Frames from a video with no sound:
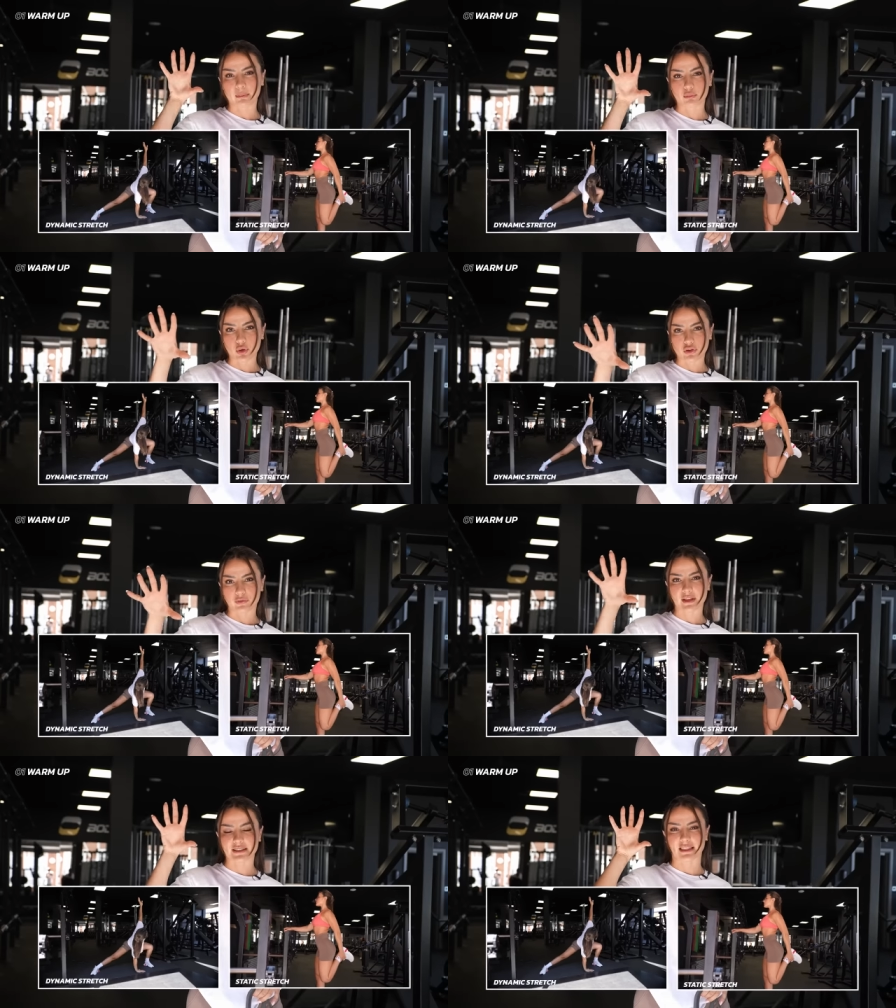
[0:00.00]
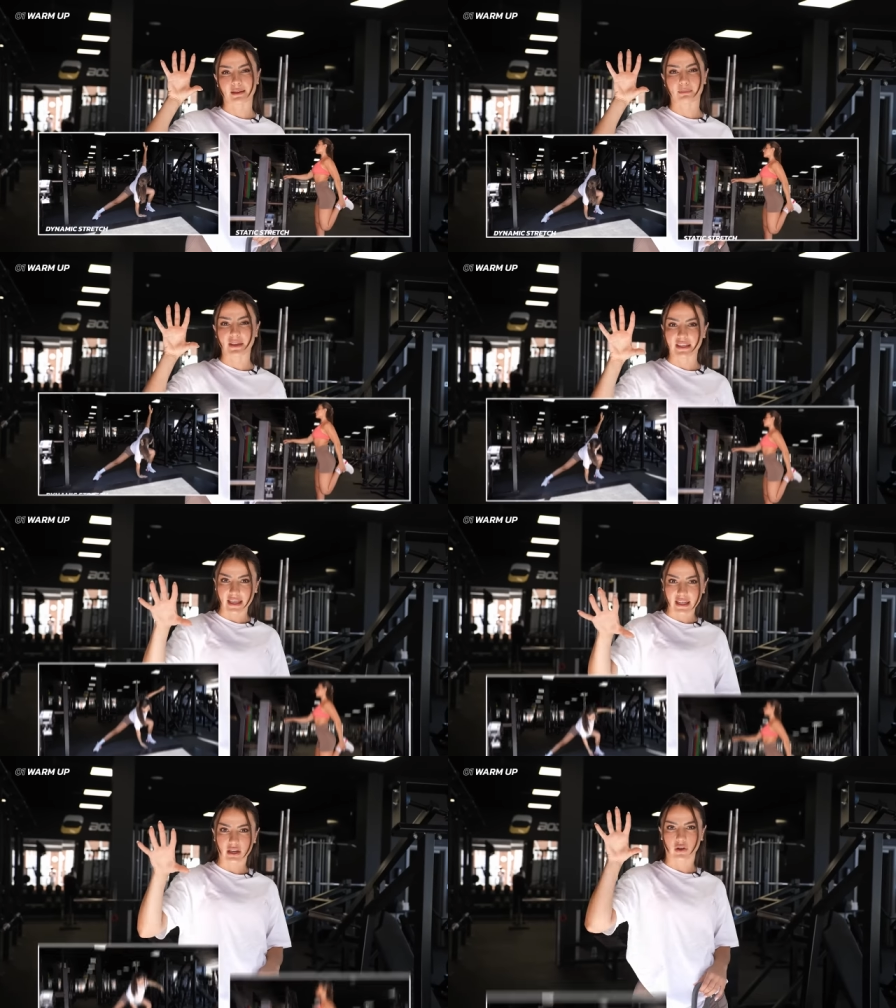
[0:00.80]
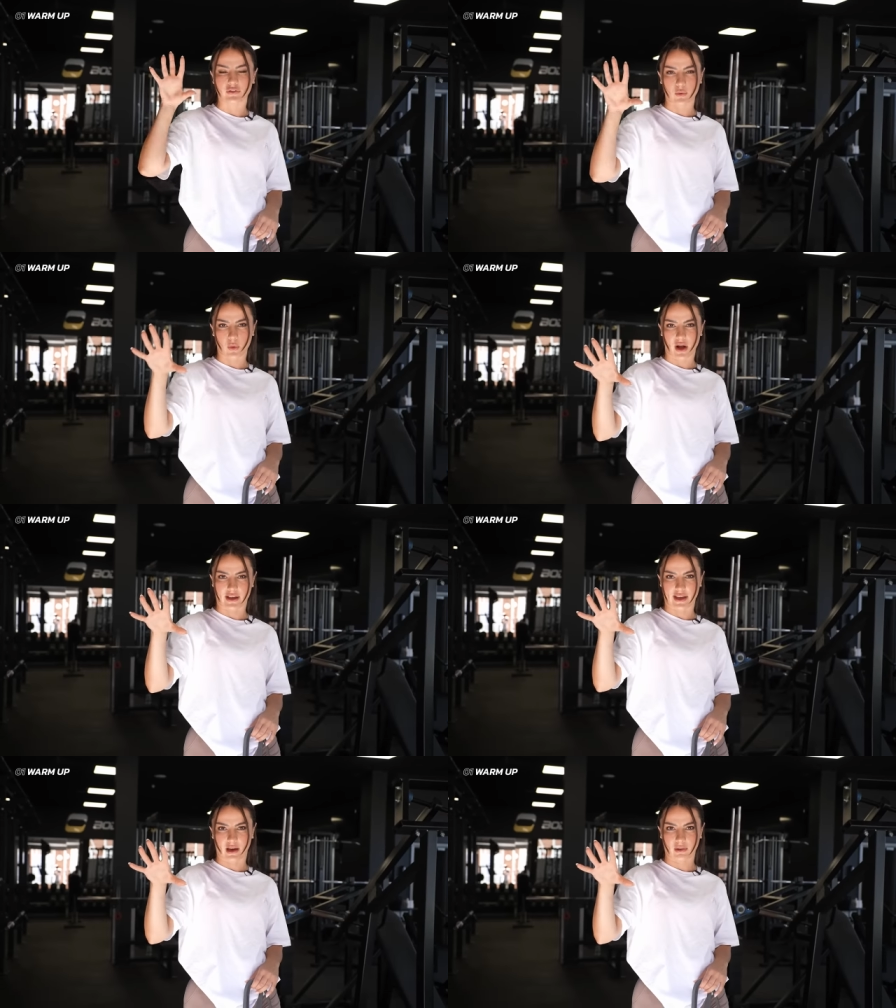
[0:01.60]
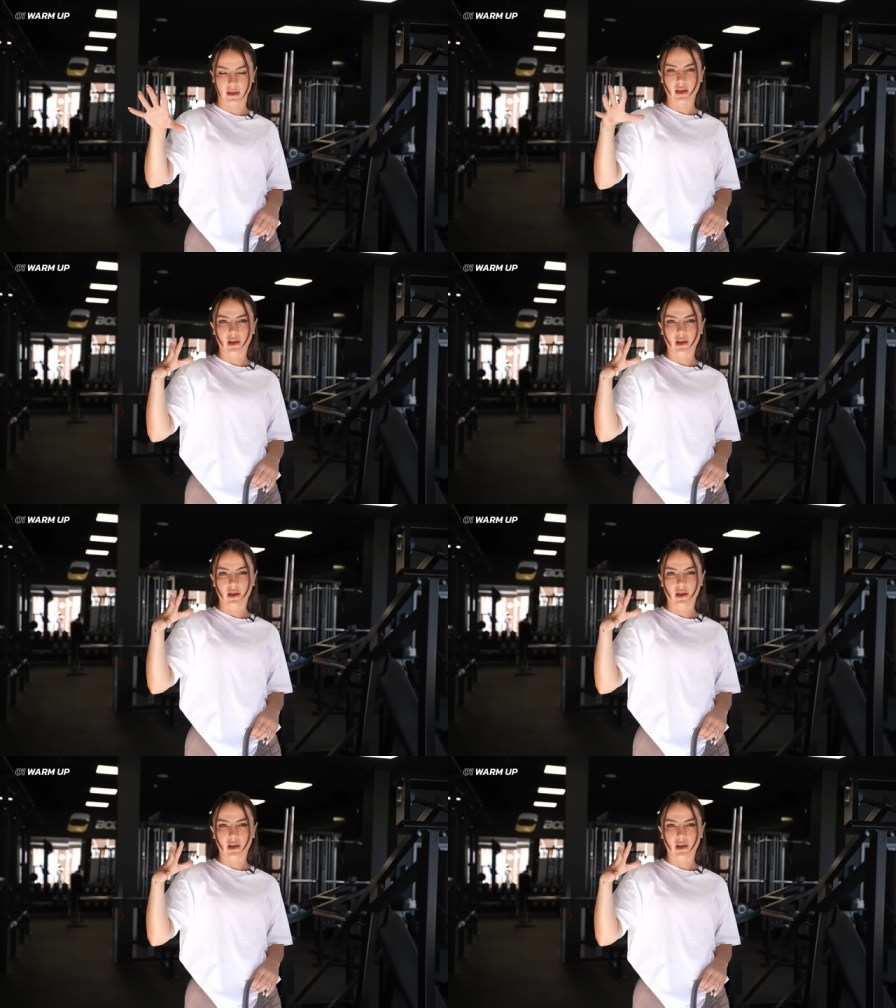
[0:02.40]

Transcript: movements at the beginning of your workout.